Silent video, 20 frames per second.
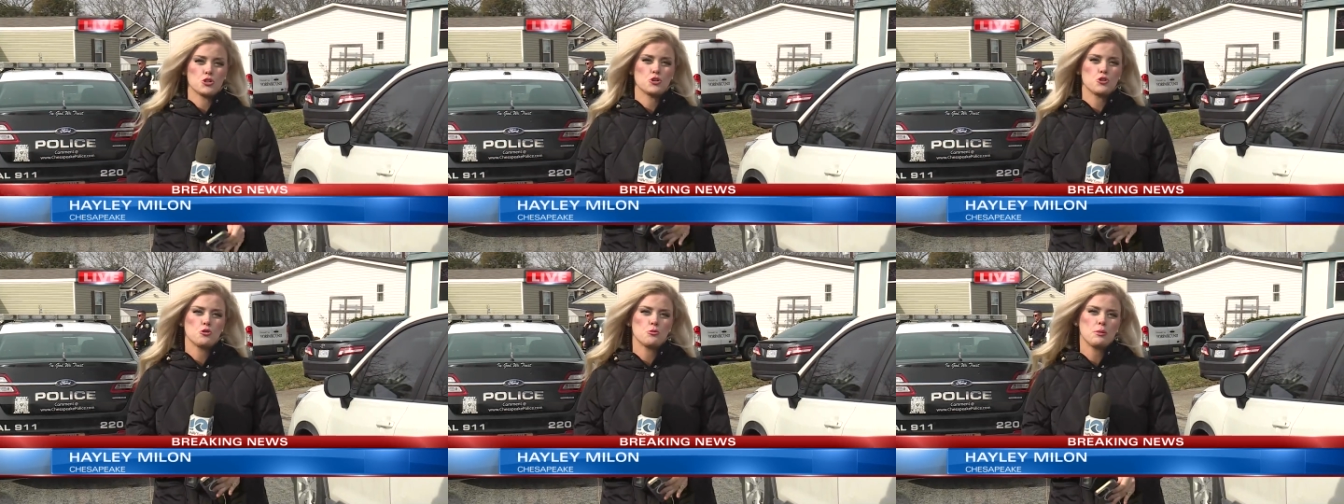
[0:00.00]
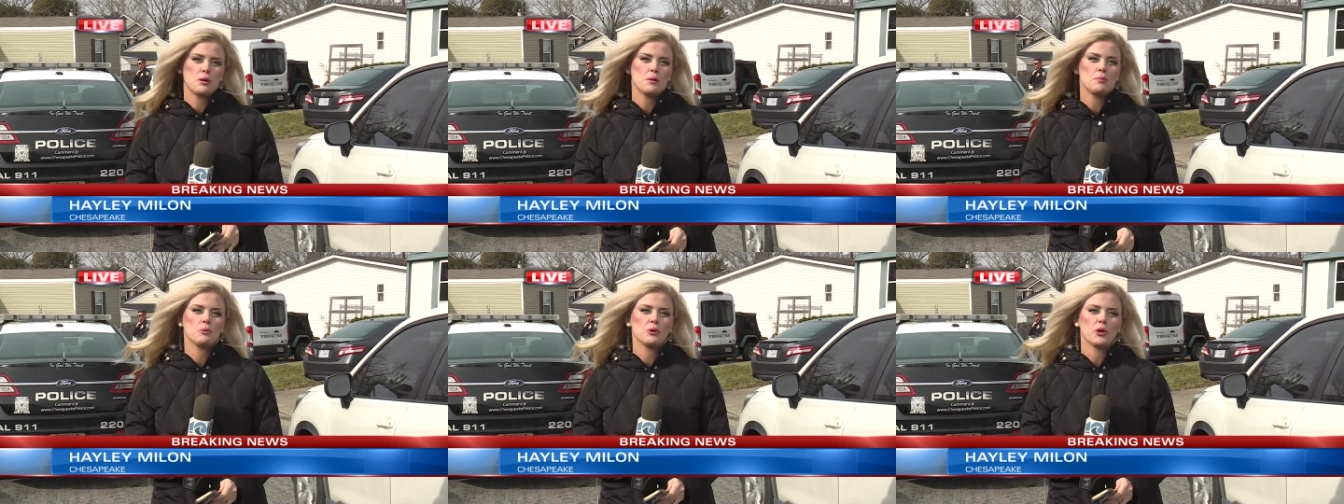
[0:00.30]
Two
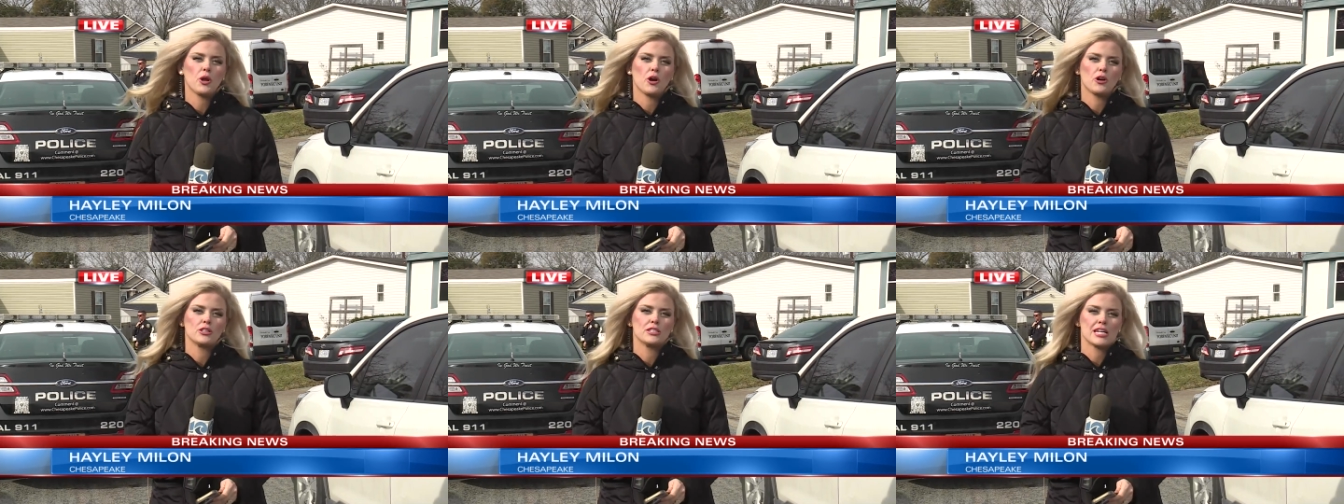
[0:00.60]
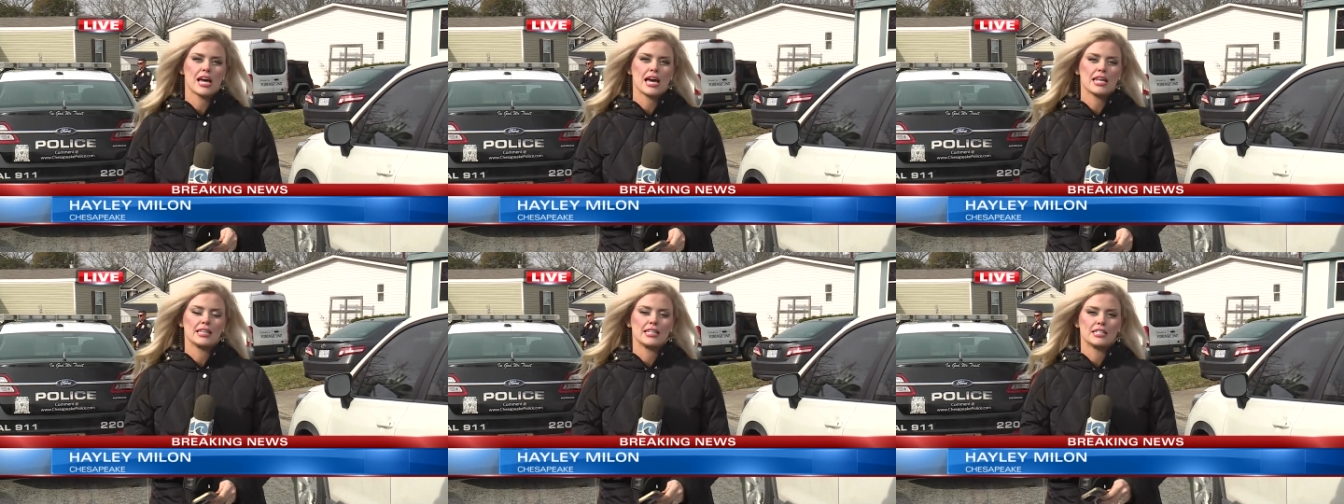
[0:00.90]
people are
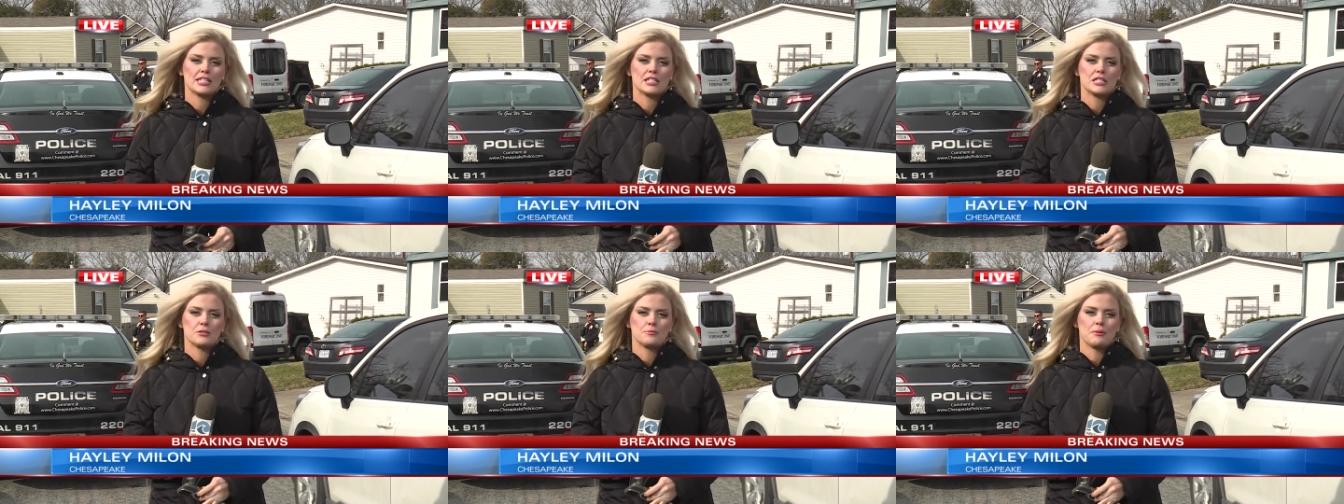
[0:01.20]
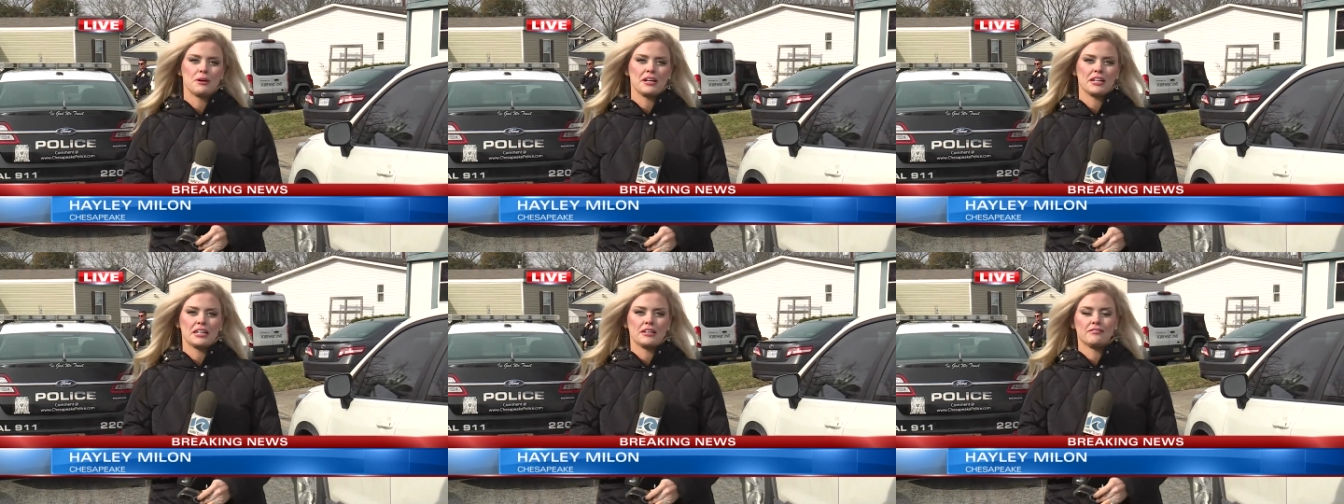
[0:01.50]
dead. This is
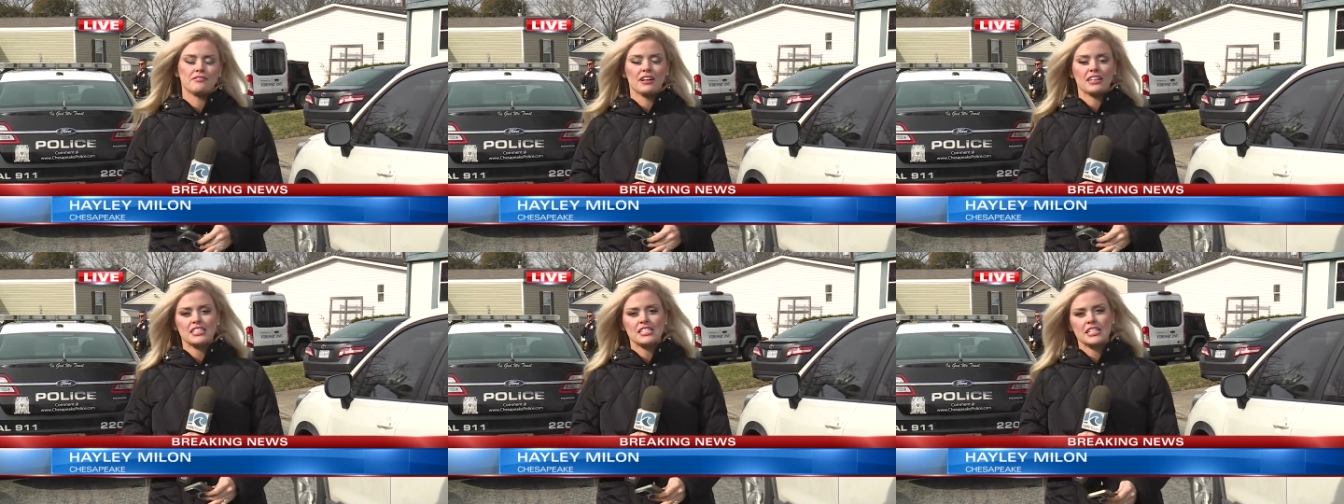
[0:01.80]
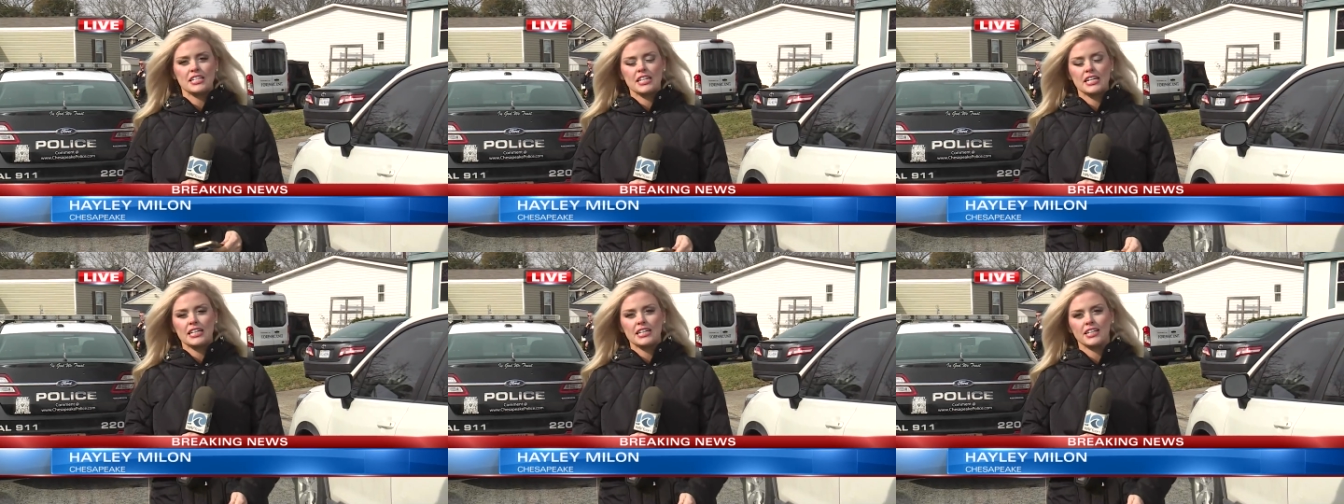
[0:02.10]
being
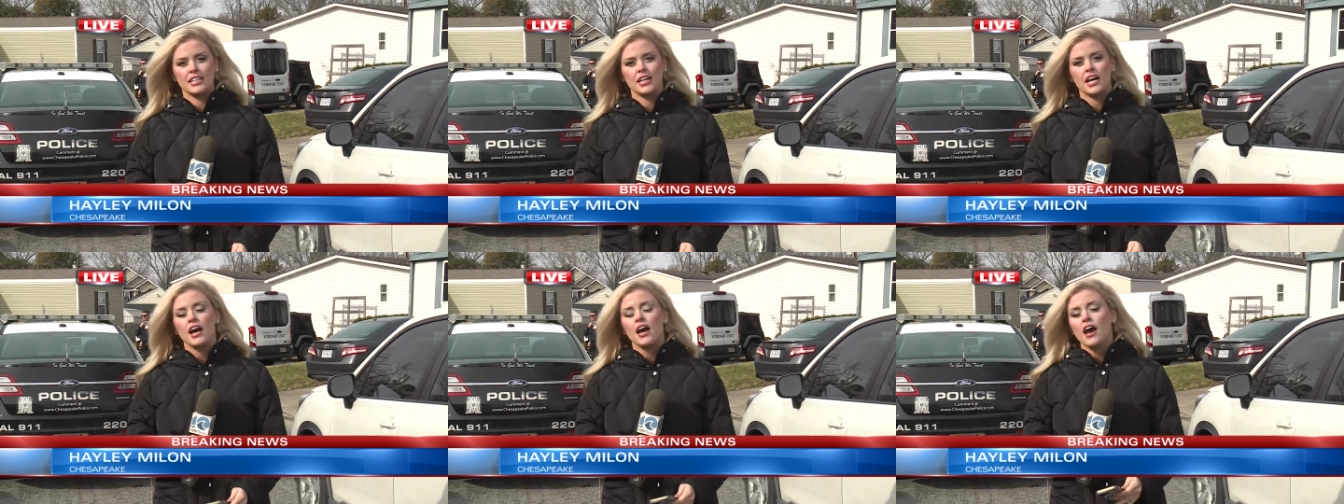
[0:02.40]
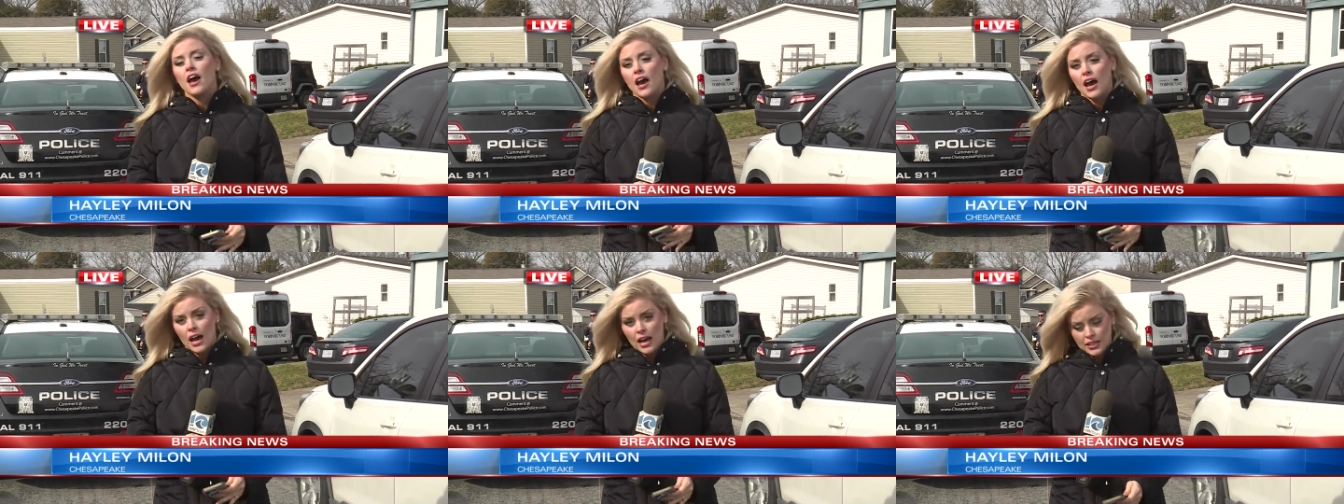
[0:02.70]
investigated
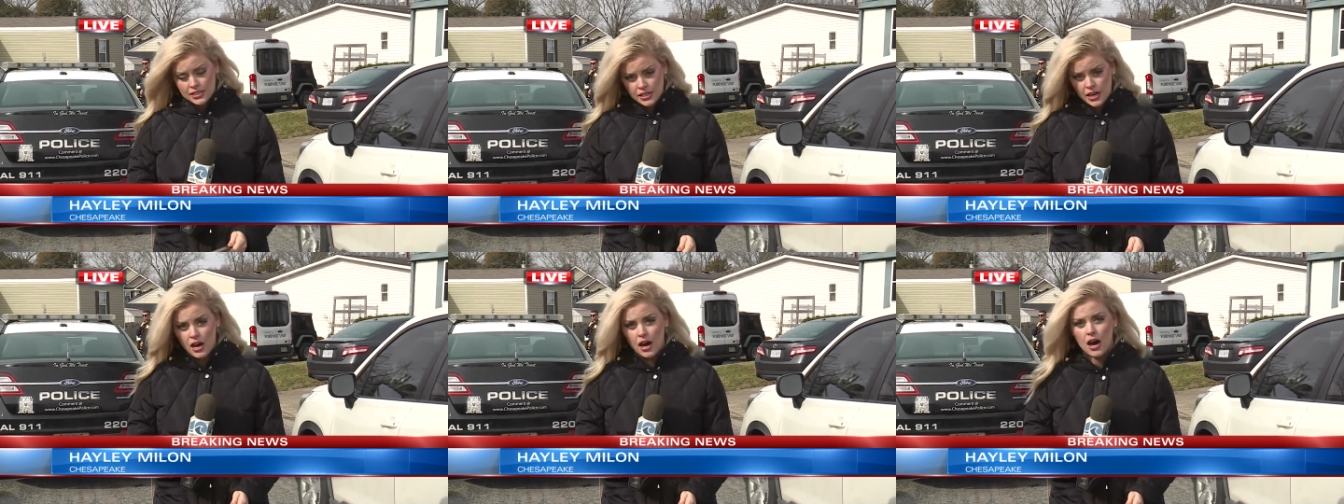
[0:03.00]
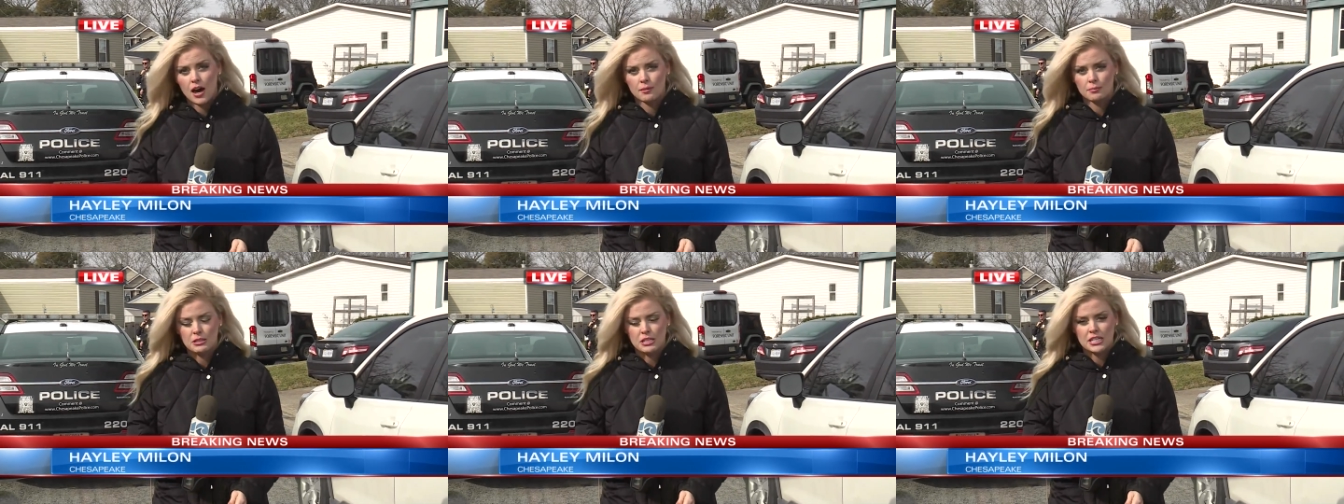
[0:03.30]
as a
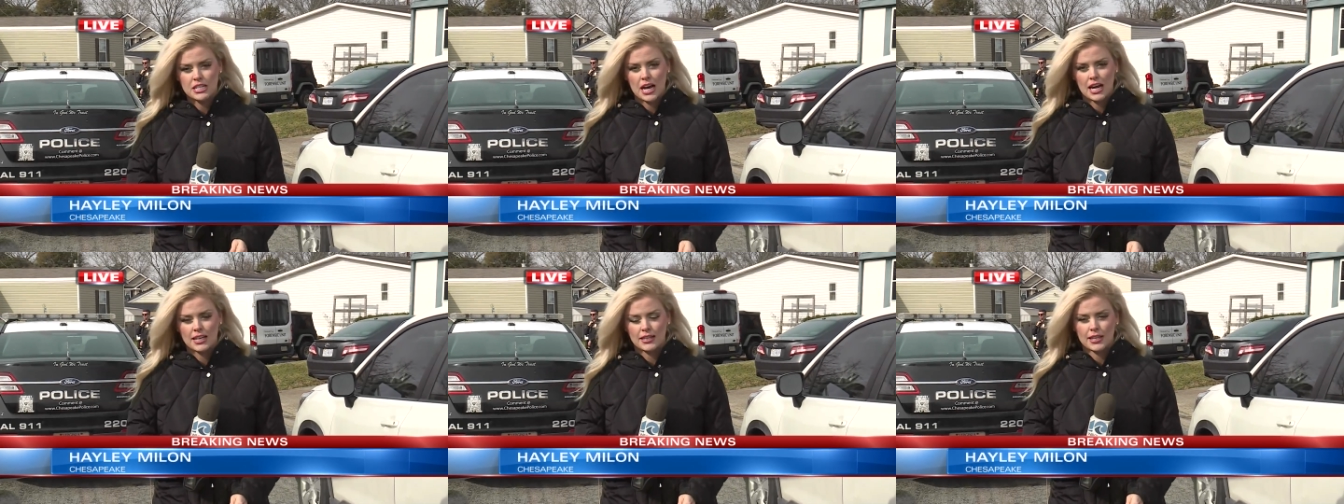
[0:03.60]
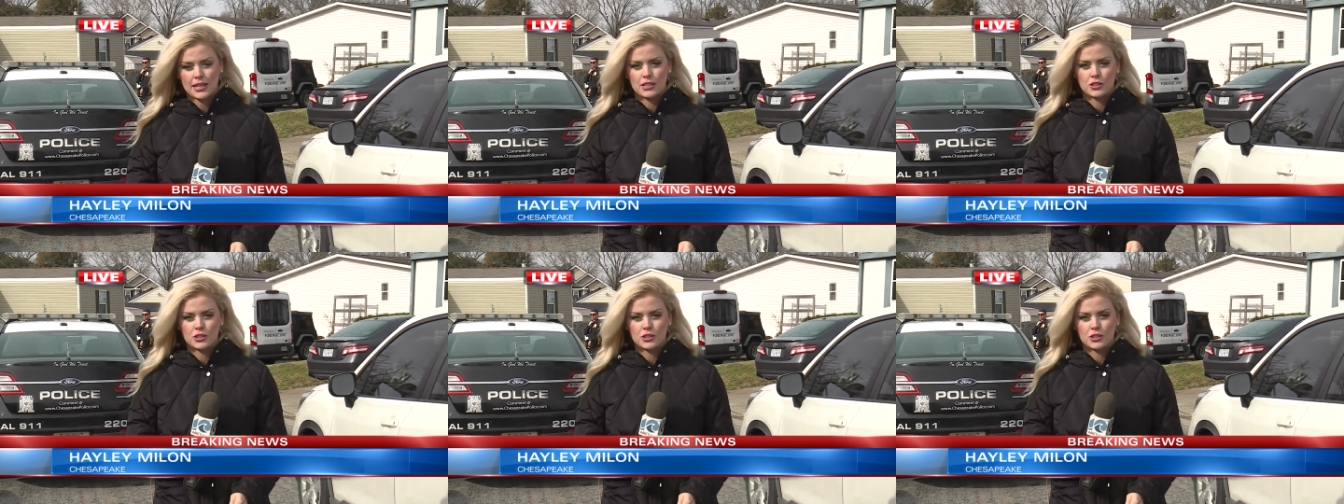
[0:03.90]
homicide.